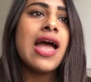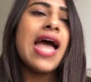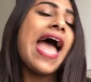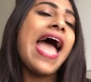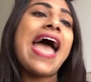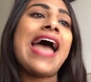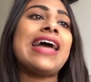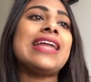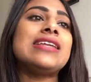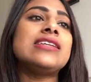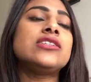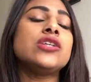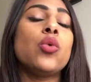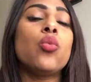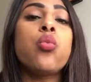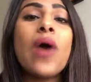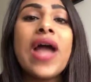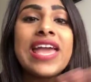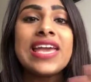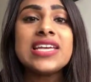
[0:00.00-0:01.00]
and
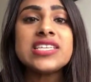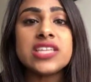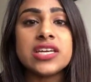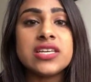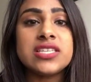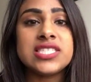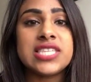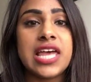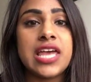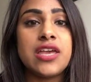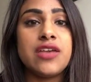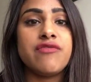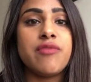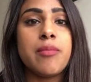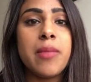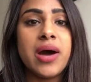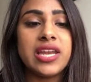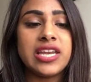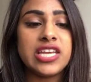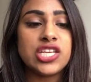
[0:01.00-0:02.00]
ways I save
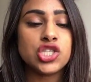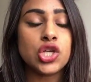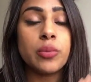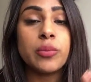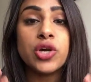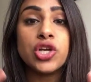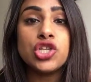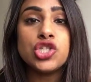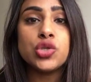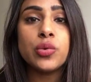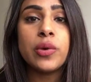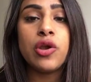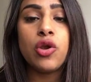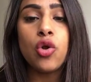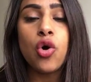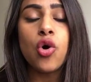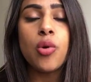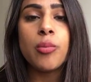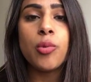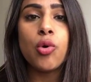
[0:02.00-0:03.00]
money. So I'm going to do a
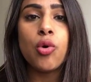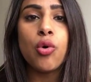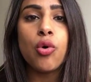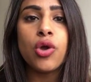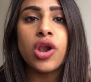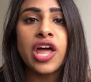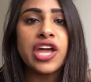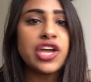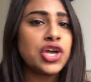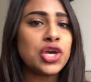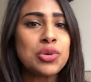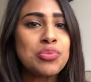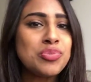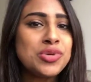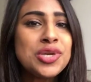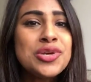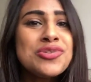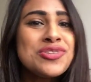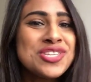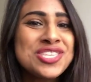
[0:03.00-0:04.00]
lot more like
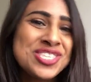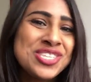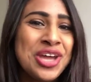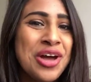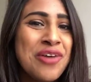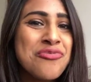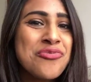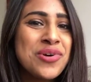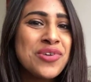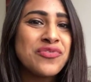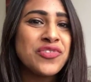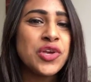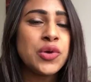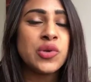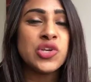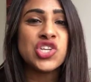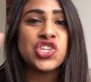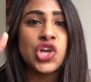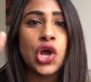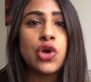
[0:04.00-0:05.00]
computer stuff with you
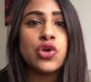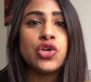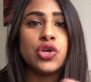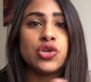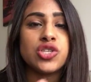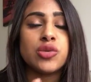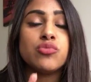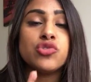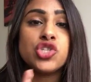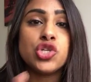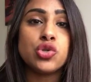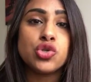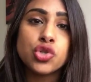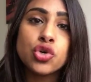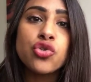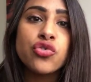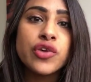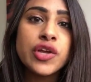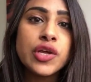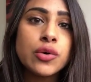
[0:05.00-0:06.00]
and show you some
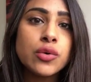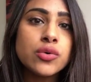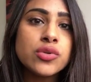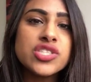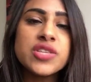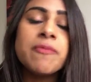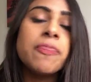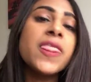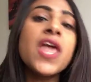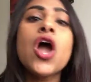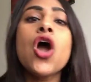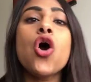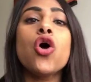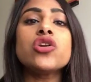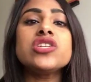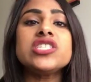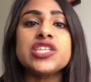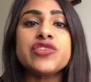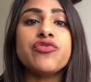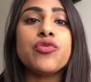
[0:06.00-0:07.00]
tutorials on
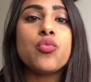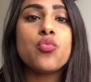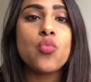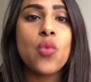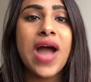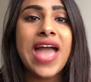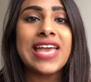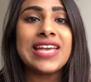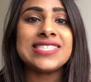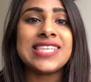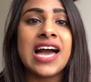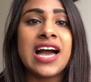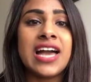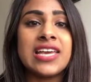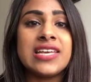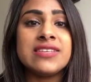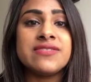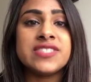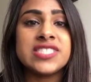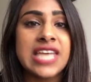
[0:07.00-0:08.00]
different ways that
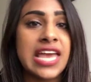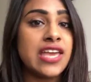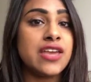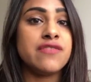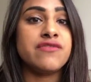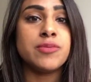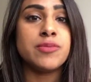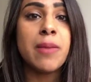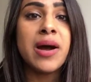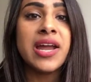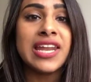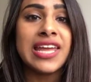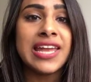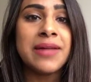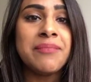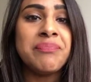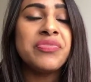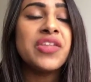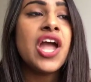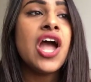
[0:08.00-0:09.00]
I saved money.
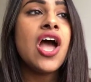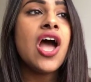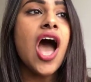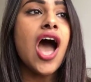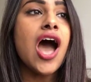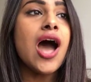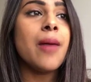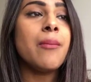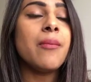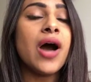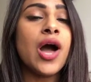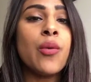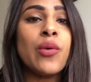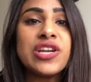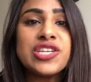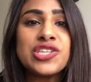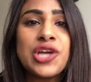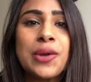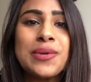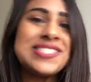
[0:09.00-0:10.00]
I went
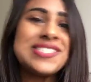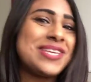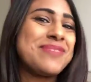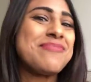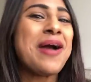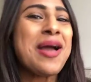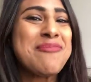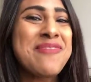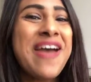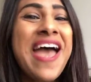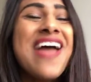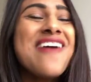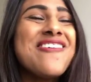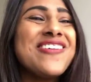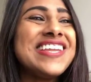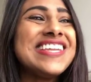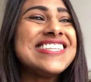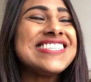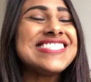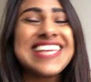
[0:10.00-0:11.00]
to go and see my
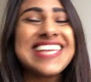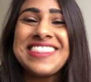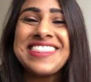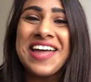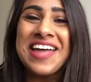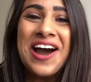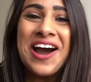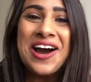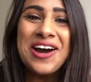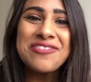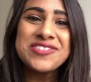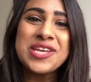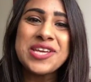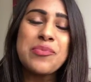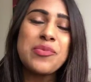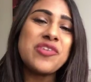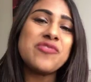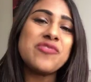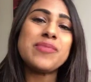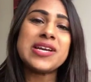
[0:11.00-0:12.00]
parents in the half term
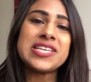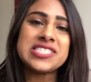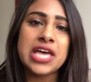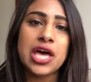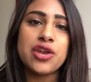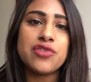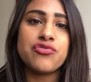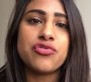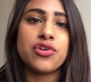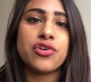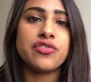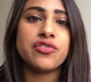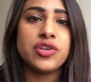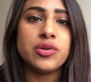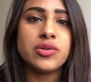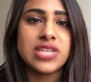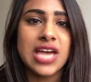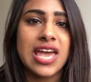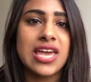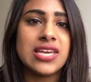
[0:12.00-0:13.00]
with my son for a few
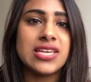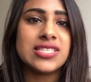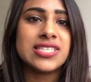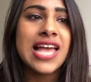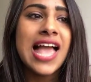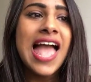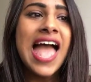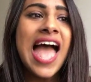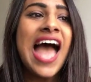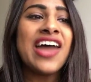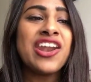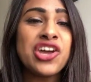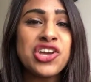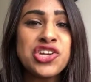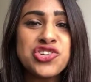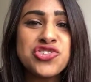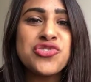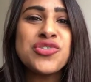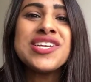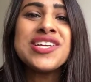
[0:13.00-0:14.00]
days, and I
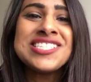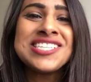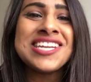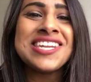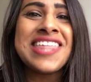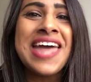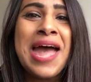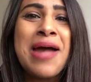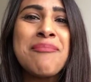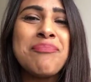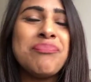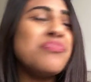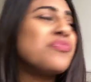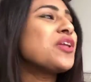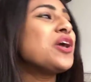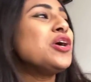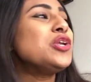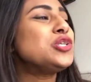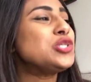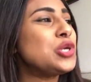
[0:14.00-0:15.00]
treated them
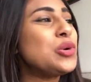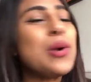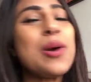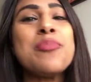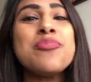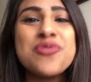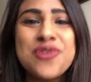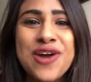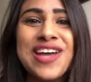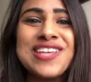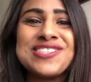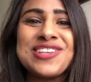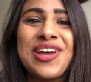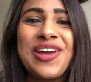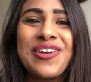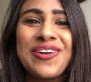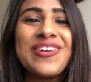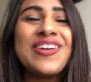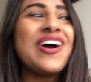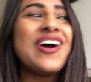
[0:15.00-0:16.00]
to a
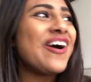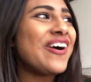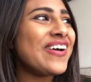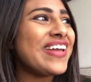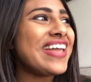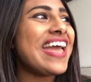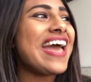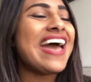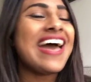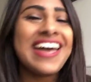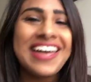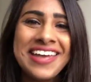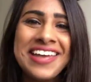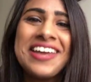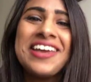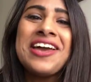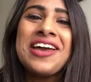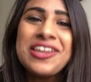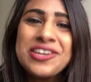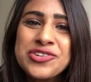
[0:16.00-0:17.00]
prezzo. Oh yeah,
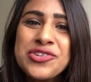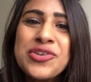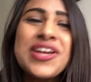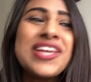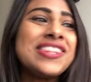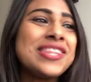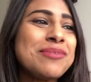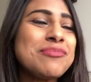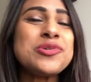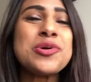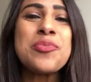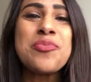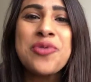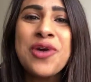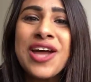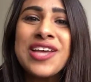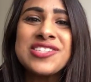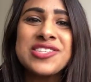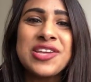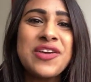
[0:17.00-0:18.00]
treated them to a
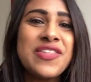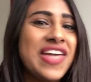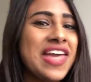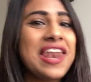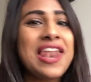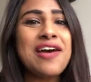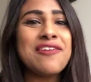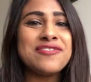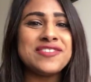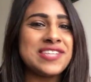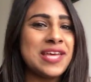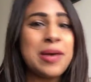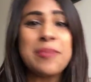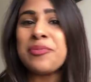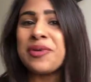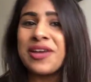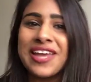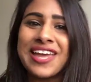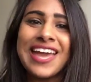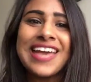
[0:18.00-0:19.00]
prezzo. They loved it,
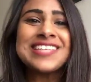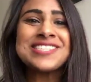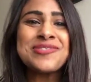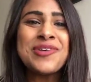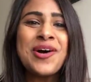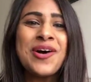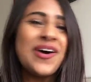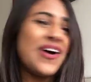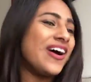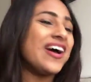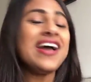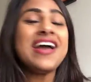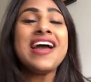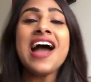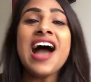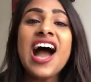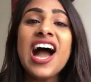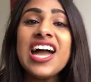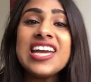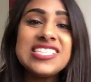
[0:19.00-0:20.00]
but guess what?
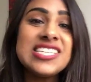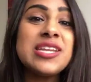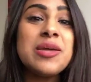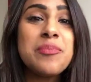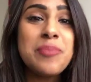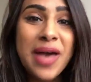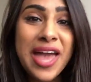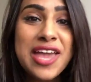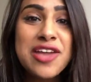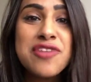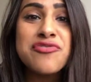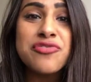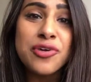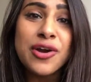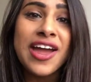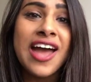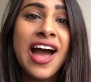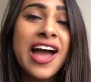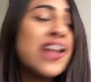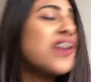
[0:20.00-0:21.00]
I didn't pay for
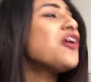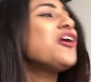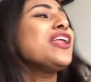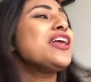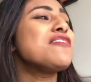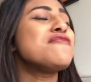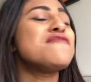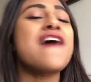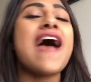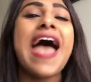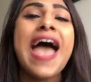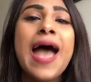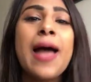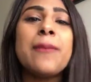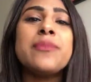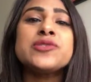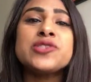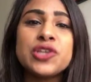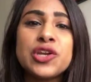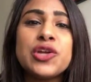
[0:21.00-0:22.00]
it. I got it for
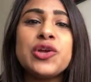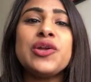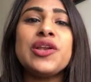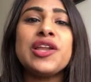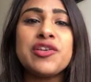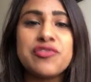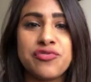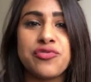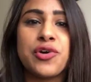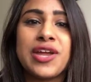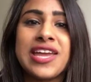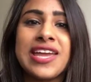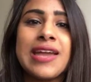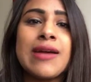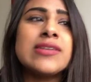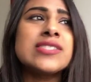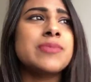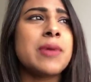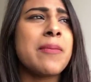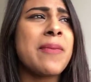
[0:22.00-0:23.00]
absolutely free. It
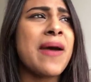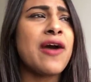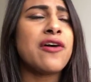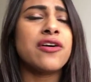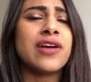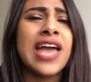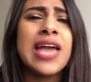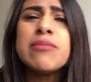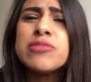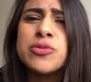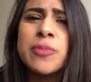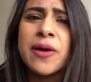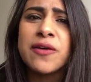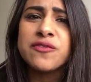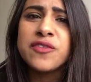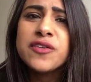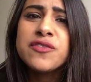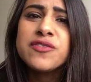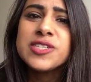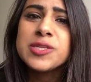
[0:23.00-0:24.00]
was came to about
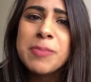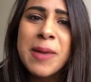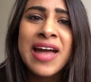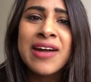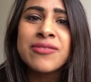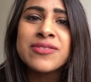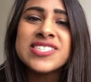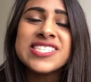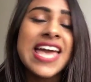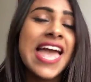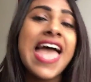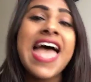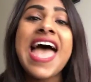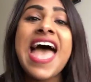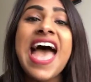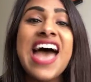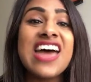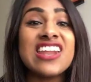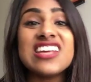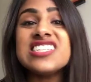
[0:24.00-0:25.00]
£50,
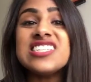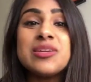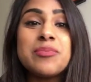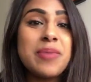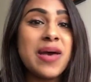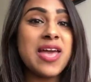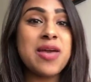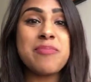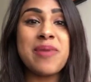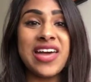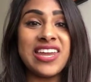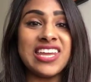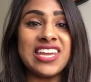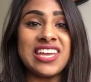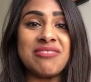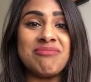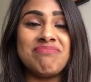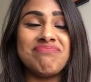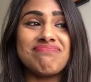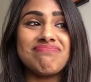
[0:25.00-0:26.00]
and I didn't pay a
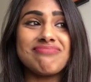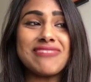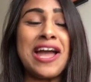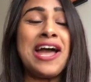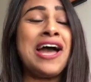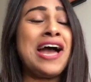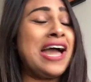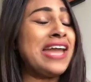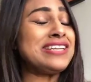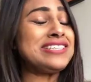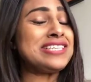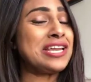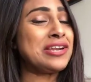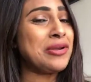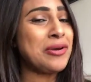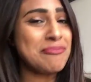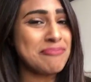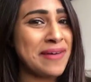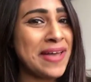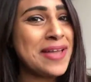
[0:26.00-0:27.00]
penny. I did
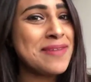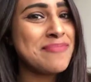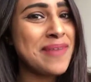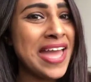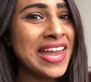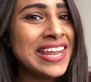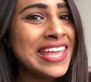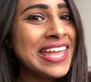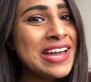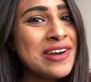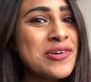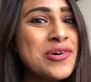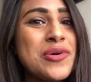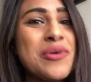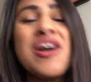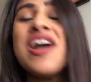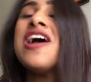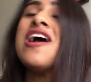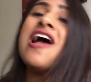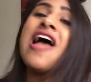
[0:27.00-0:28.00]
not pay a penny at
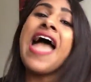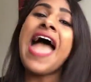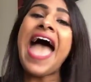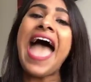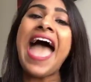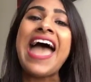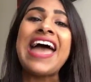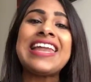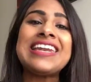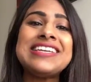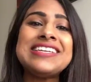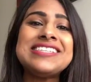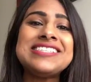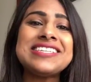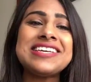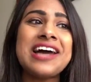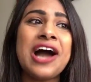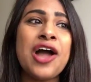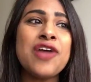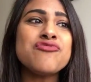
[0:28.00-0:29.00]
all. And
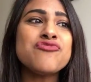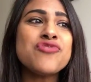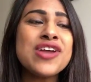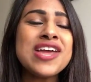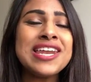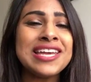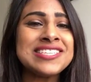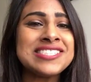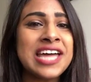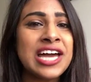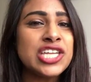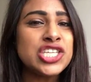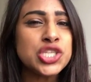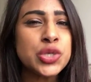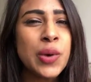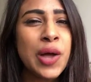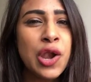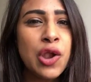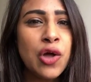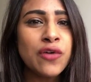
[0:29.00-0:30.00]
I've realised that I
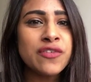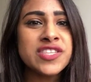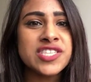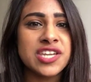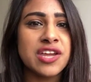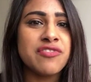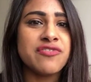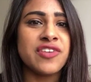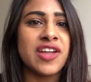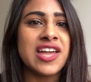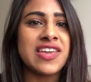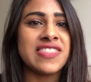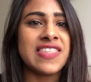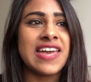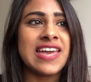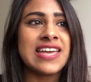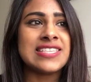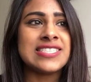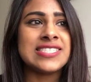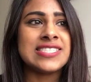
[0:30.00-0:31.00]
do a lot of stuff like
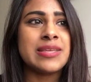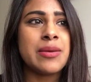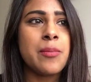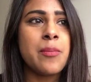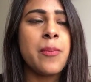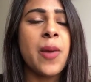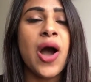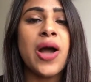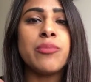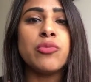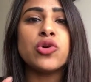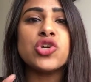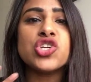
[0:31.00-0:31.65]
this, but I'm not